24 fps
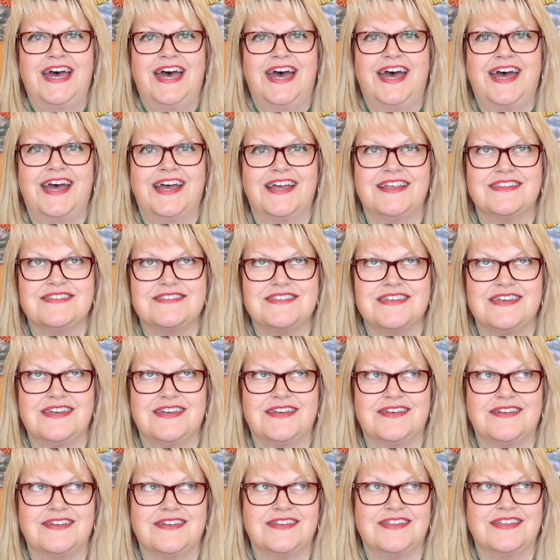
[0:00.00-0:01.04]

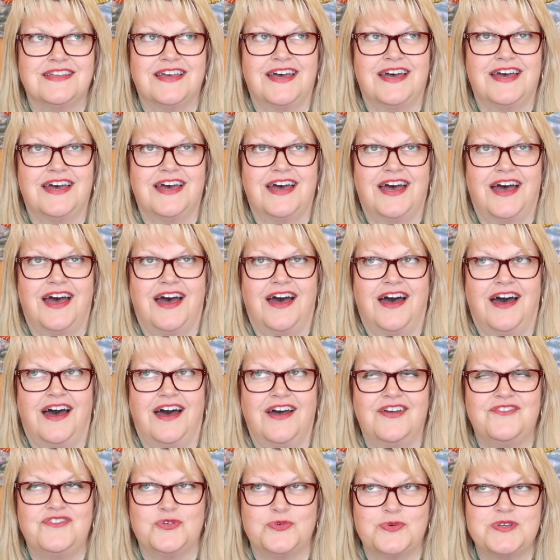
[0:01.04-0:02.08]
And
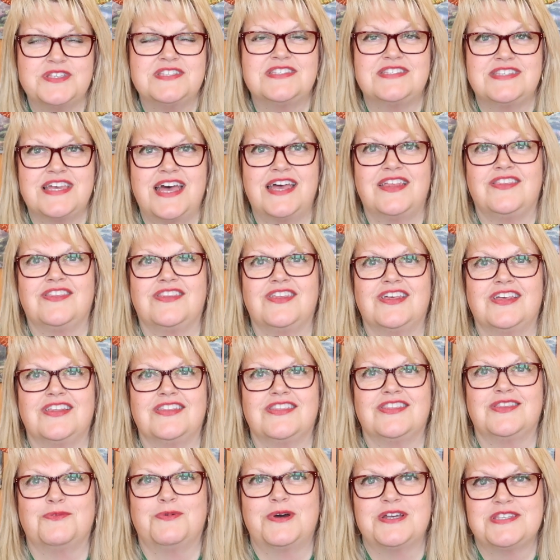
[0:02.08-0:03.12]
I've always said
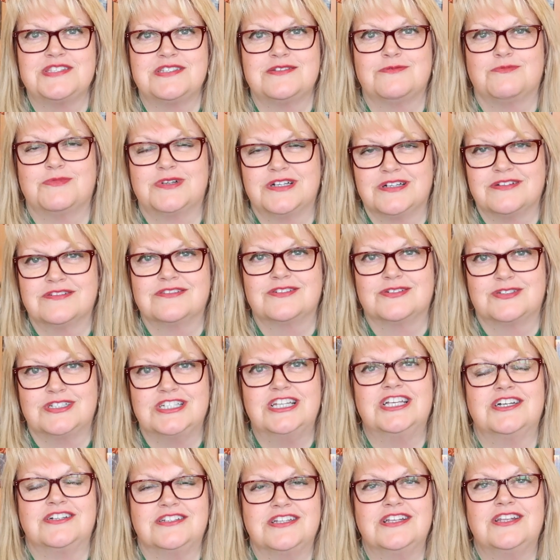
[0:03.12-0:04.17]
that the Western world could
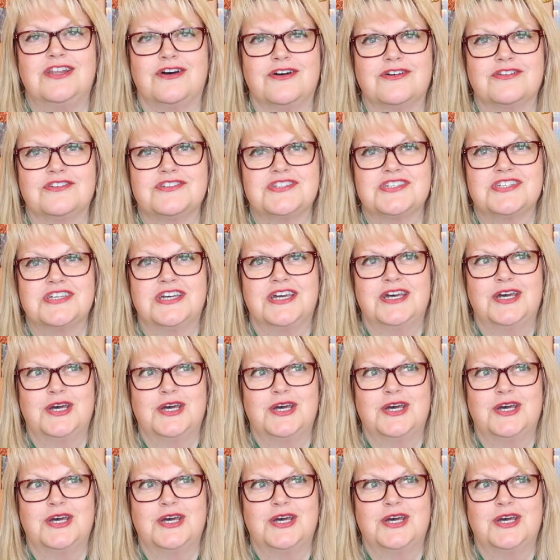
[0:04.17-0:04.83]
learn a lot